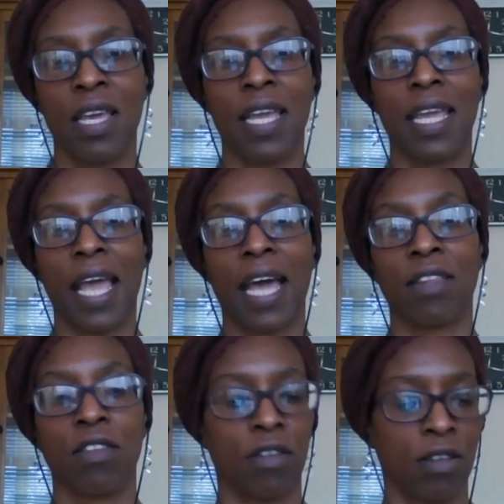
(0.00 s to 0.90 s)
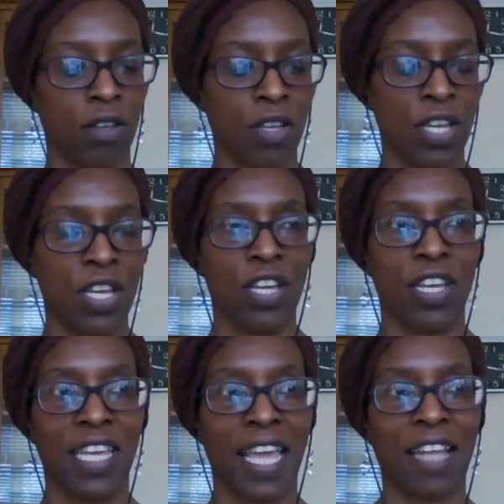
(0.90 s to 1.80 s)
it had
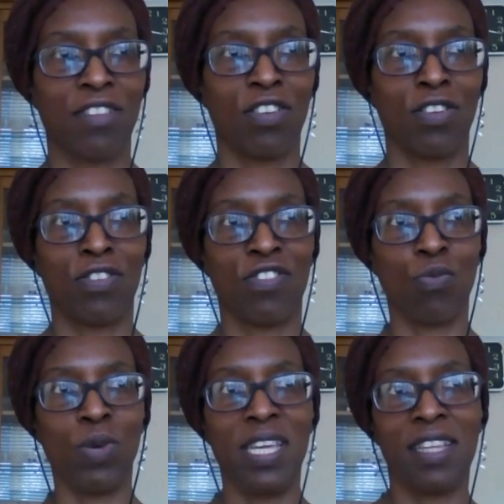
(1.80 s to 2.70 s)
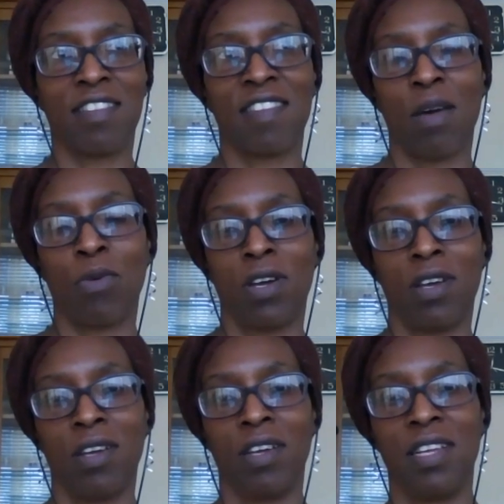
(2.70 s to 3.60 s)
a sweet and
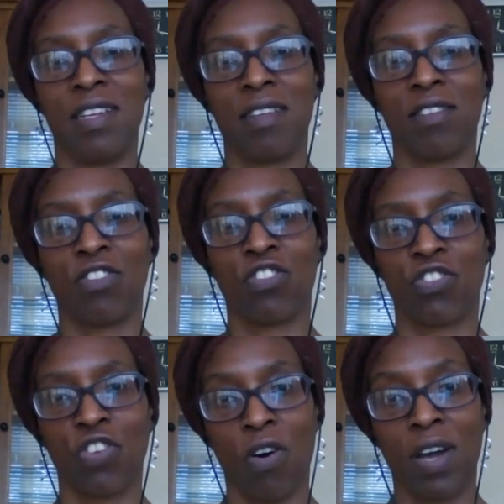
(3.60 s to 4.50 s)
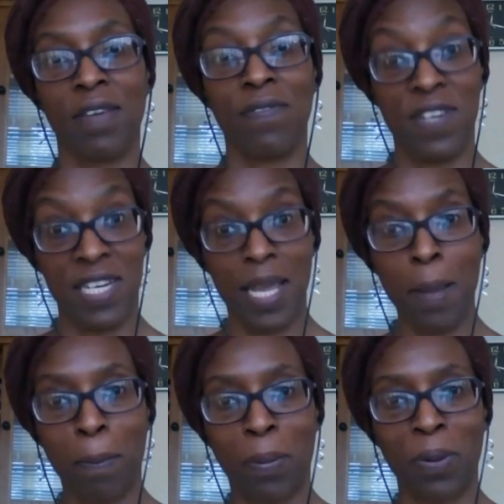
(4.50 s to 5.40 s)
sour chive dip